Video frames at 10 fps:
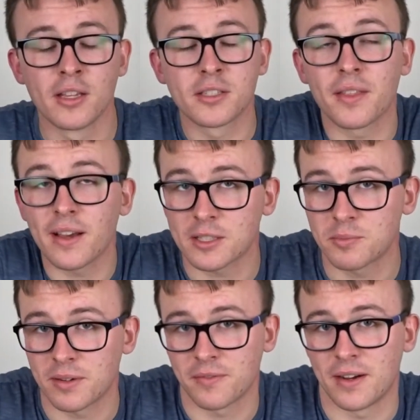So
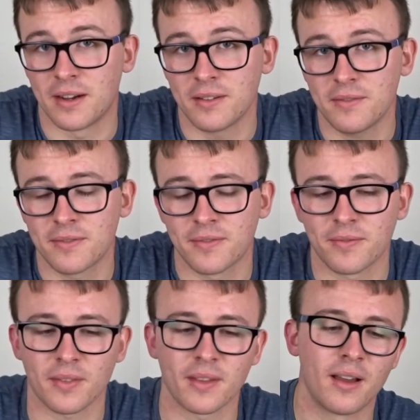that's my 5.
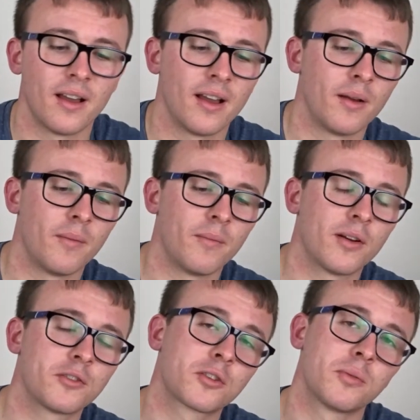
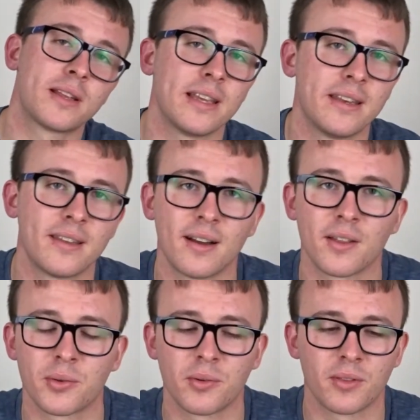I'll just quickly
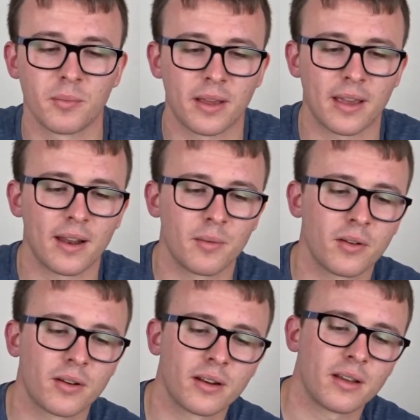dart through them again. I'm
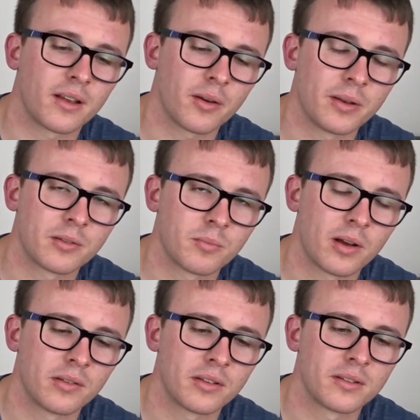not going to go into them,
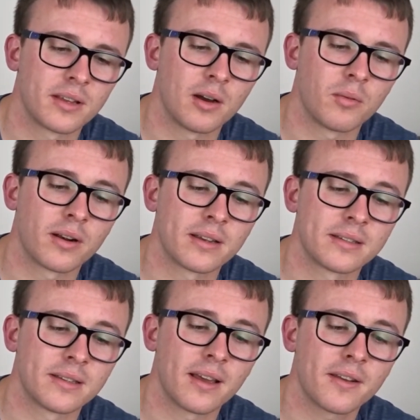but I'll just dart what I
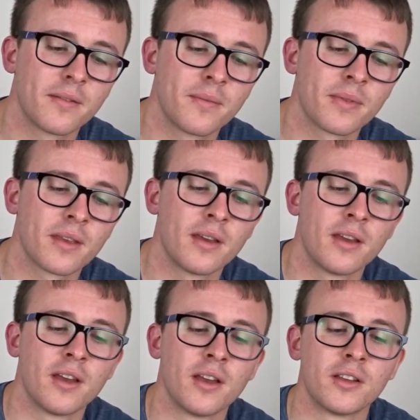said.
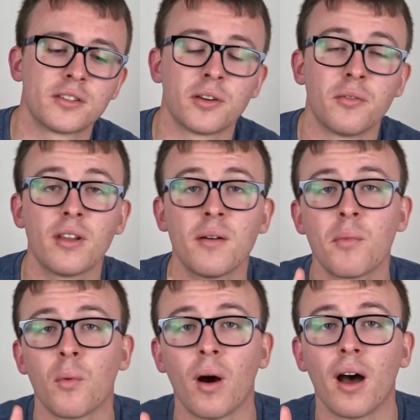So
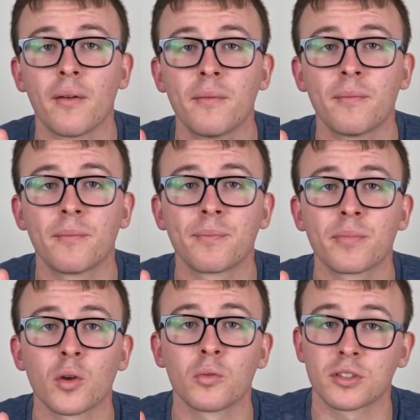number 1
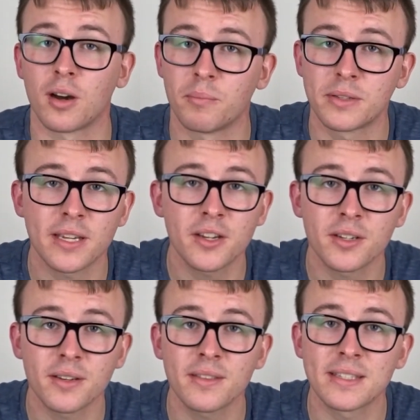was
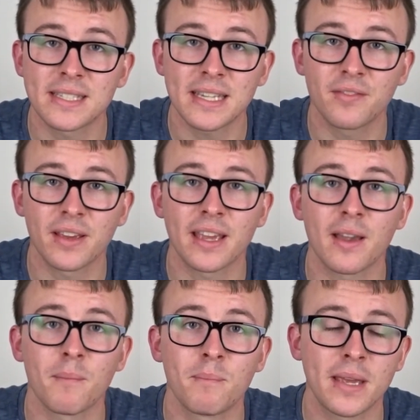competition,
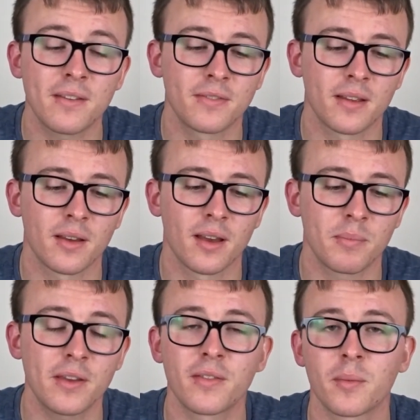CV,
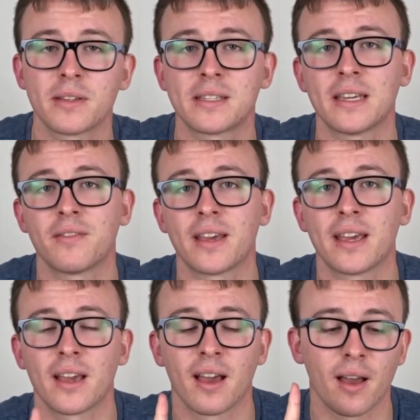beefing up your
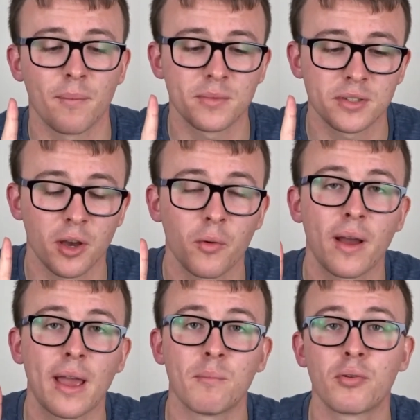CV, so
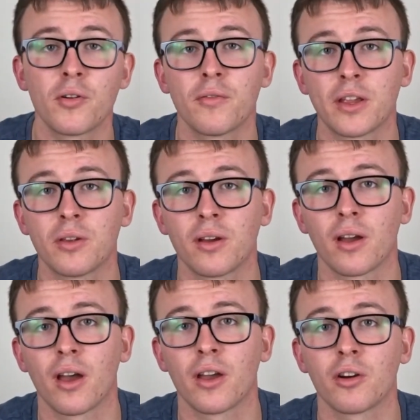improving
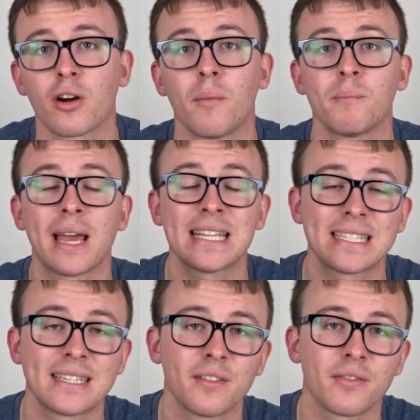your
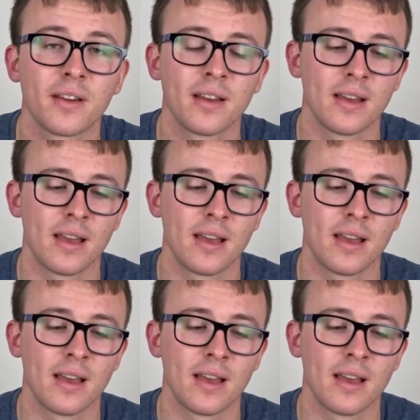competitive